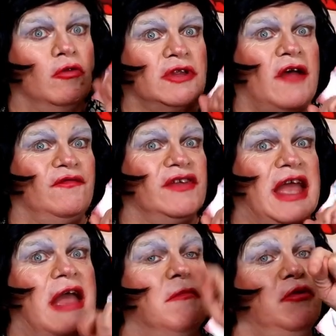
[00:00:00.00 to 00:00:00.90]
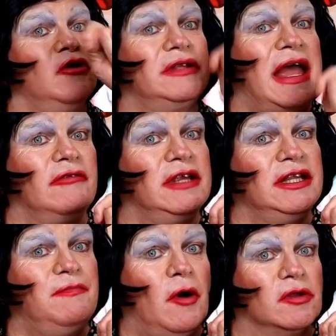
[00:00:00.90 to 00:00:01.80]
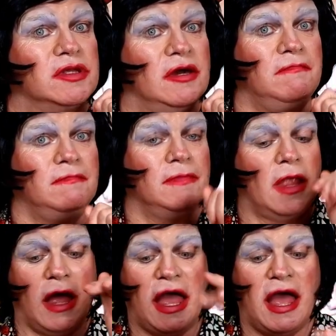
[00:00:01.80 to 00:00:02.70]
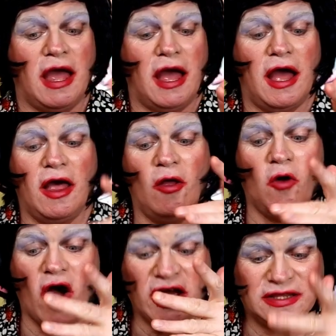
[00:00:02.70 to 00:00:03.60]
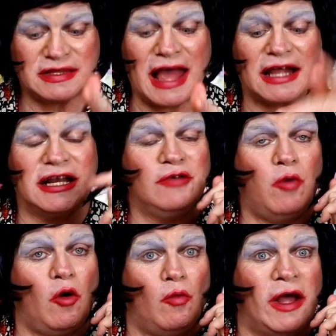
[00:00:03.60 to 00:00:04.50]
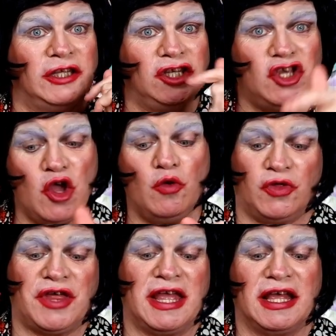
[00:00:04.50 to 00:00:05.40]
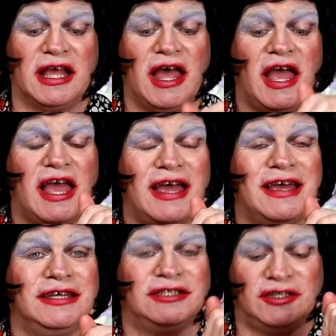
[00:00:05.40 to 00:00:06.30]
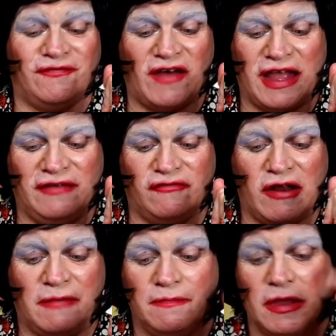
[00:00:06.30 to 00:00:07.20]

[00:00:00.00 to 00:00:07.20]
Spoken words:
Don't forget, put down in the bottom exactly what one you think is your favourite.